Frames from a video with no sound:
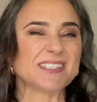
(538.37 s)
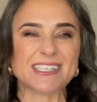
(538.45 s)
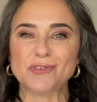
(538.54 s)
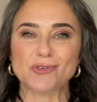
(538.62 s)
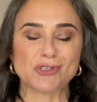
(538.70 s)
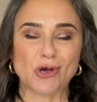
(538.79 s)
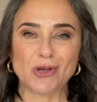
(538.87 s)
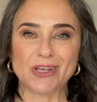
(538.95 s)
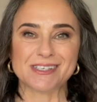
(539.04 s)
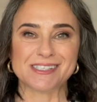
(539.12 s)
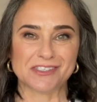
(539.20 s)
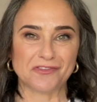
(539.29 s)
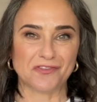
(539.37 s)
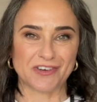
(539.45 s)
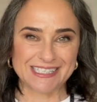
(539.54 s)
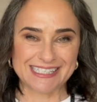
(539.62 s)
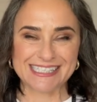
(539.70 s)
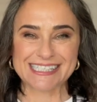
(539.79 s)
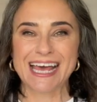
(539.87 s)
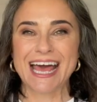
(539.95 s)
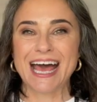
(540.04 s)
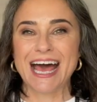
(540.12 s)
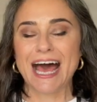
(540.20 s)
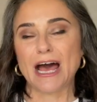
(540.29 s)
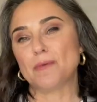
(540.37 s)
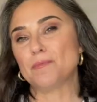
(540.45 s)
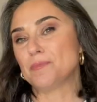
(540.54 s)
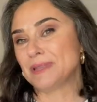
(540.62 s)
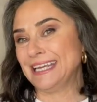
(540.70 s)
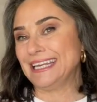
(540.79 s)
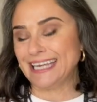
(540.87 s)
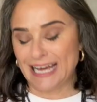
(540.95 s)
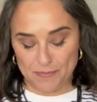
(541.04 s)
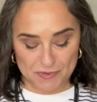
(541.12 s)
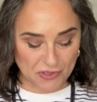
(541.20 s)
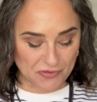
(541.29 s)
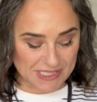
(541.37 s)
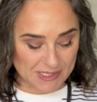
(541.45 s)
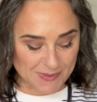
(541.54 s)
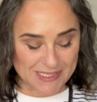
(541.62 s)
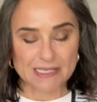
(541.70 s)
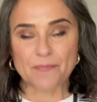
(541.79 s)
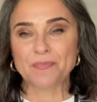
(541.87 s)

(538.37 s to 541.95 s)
little tokens to friends leading up to Christmas.